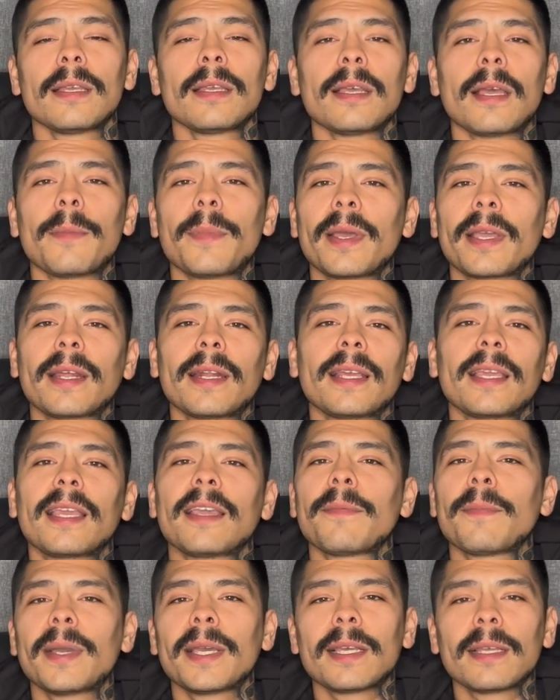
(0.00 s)
I'm
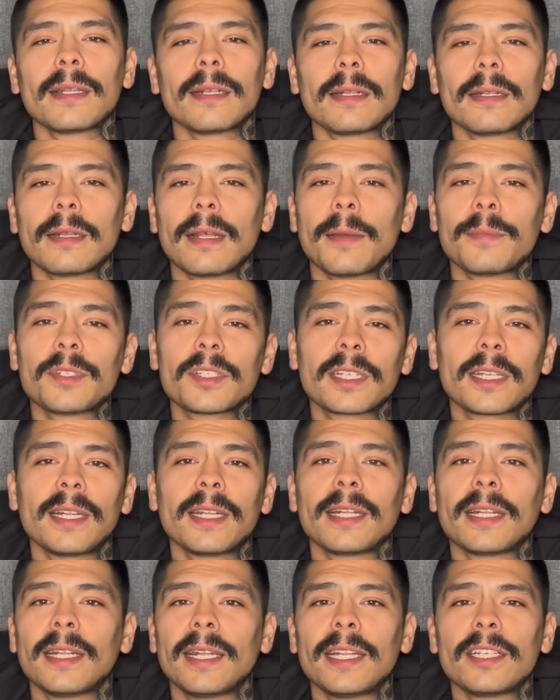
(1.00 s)
just going
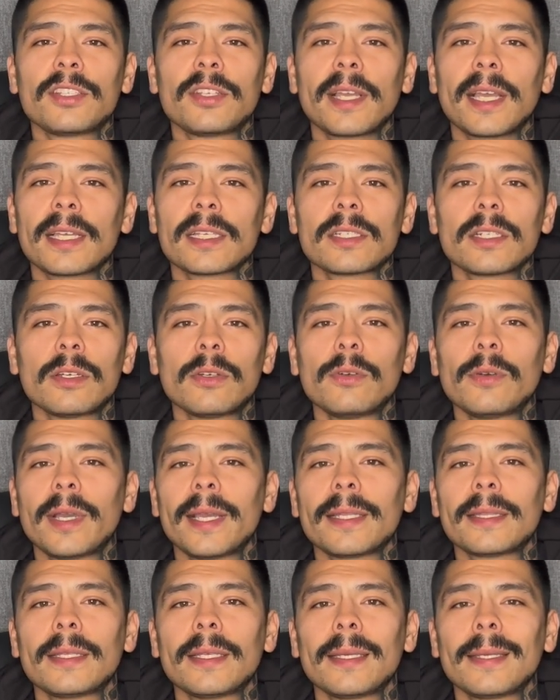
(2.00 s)
to let you guys know who I
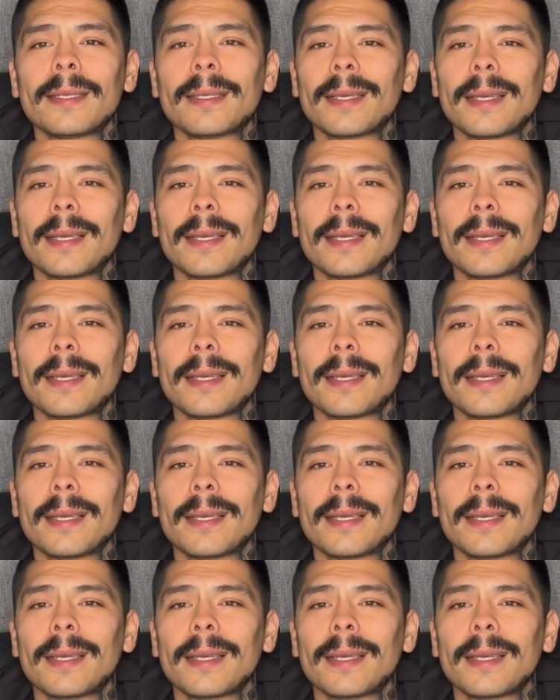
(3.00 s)
think.